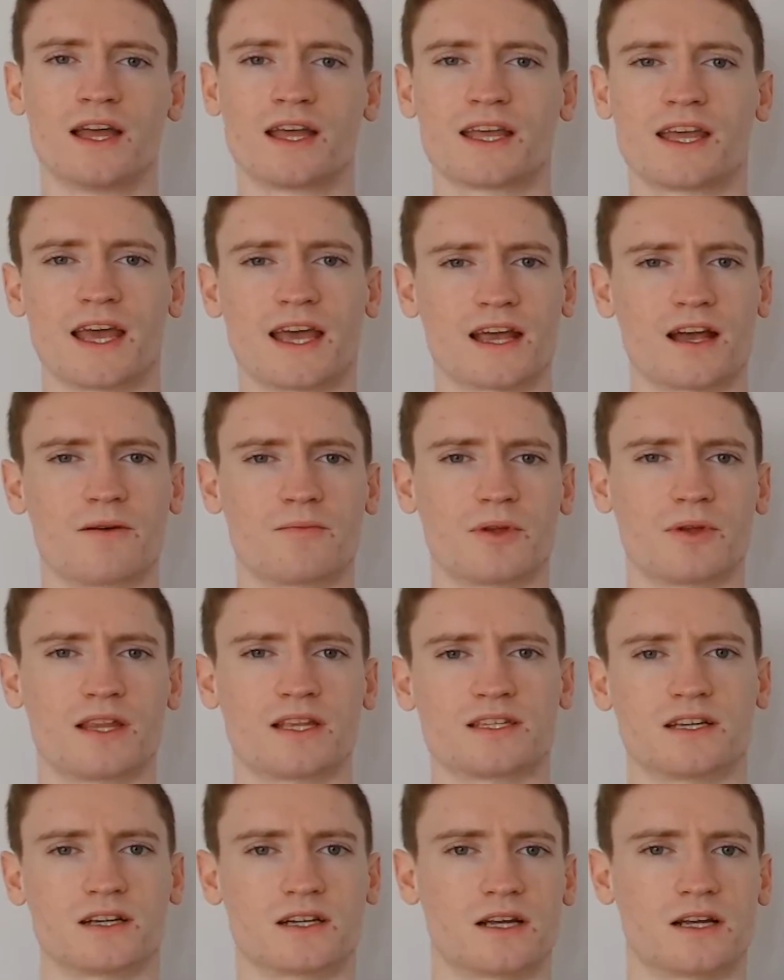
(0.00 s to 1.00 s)
getting up when the
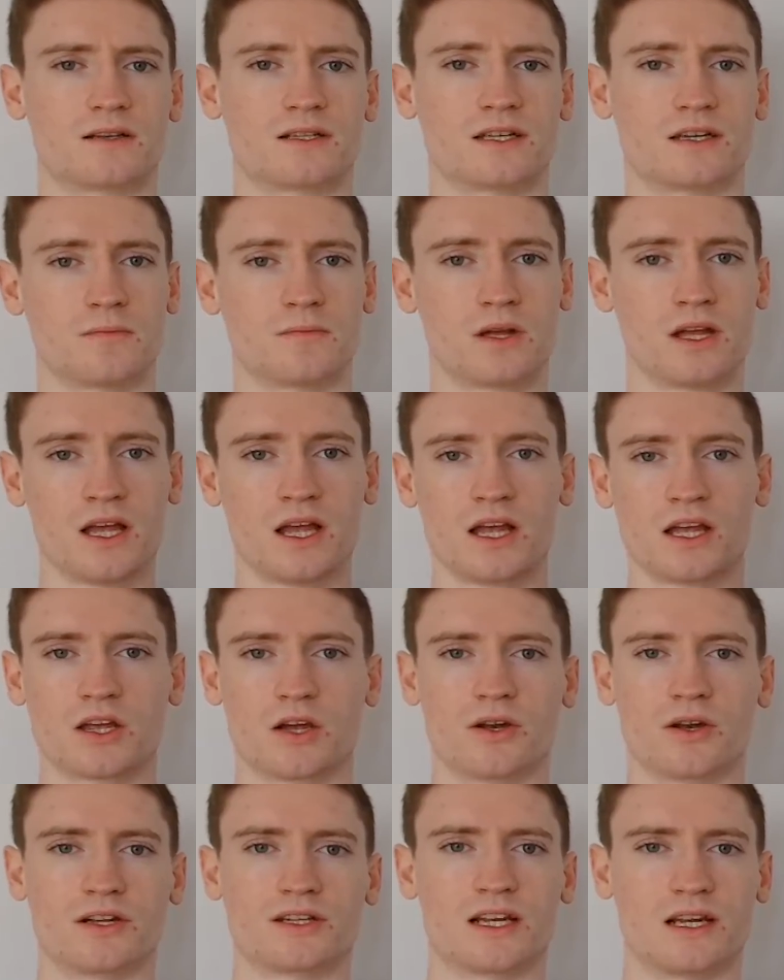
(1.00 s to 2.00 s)
sun goes up,
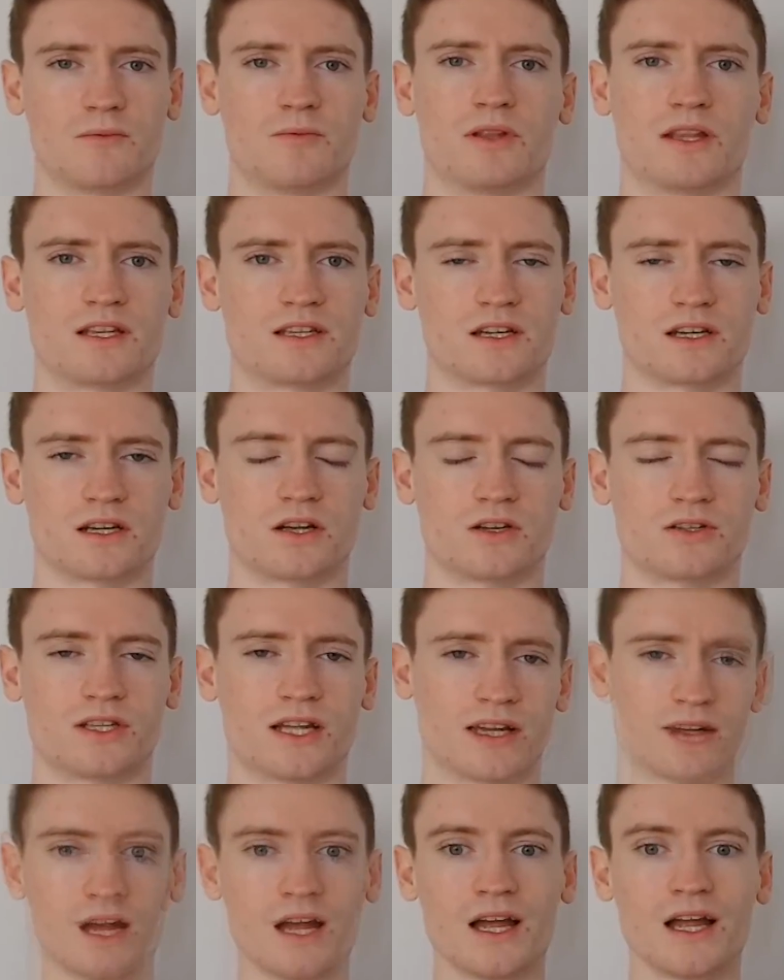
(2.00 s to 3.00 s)
going to sleep when the sun goes
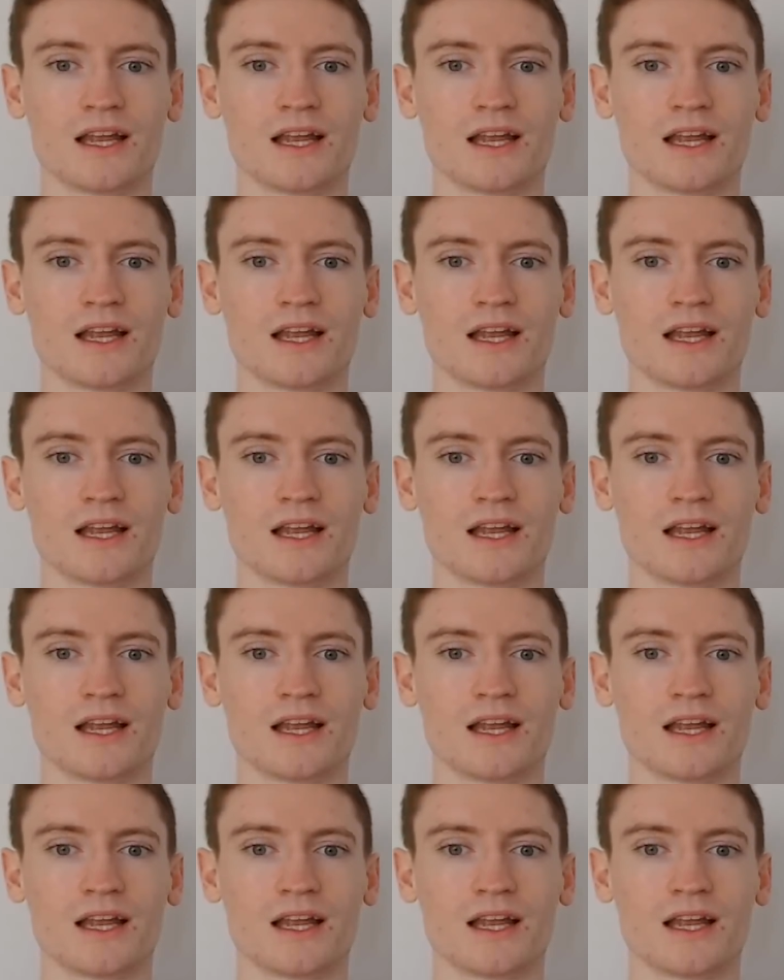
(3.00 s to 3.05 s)
down.